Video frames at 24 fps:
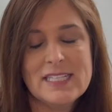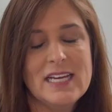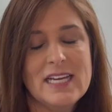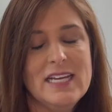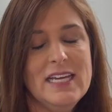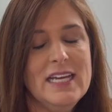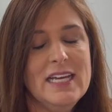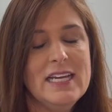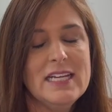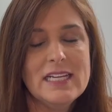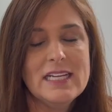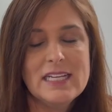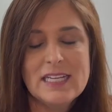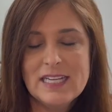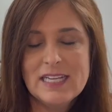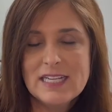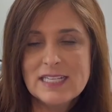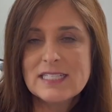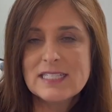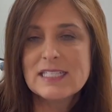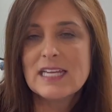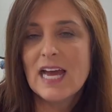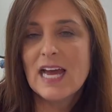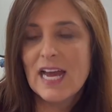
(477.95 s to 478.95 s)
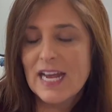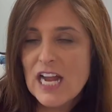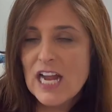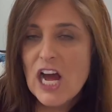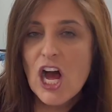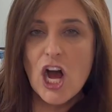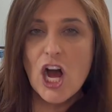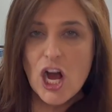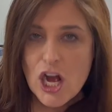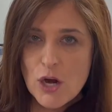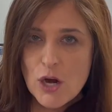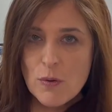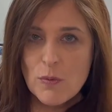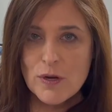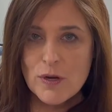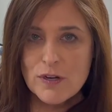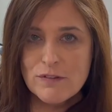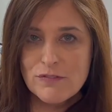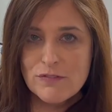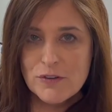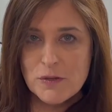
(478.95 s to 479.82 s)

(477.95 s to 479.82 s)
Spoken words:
it is kind of awkward for